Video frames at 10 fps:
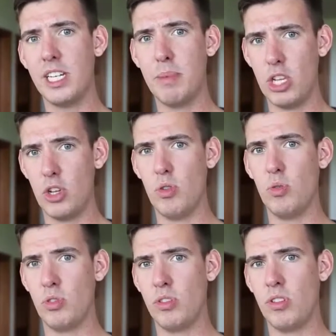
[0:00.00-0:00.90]
to be
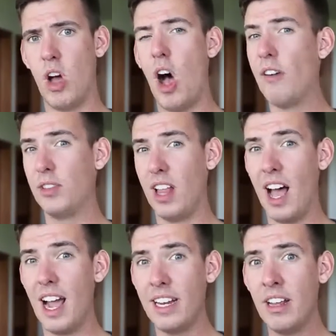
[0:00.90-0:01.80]
used
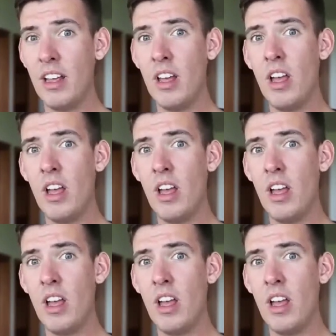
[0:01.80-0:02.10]
offline.